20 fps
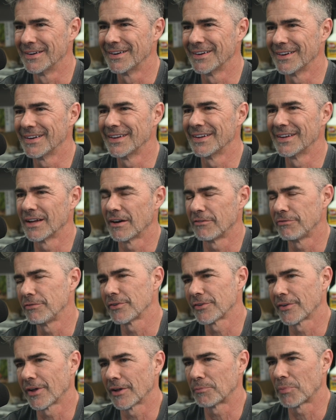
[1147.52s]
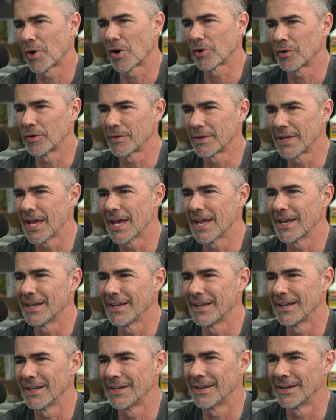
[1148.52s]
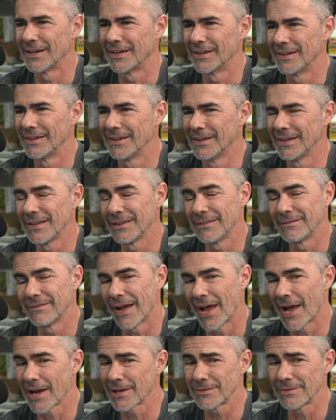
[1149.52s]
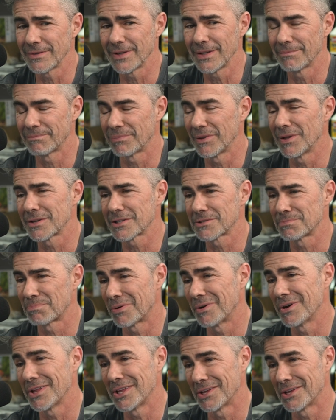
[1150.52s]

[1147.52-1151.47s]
And a full-size Bronco kit. And it actually looks pretty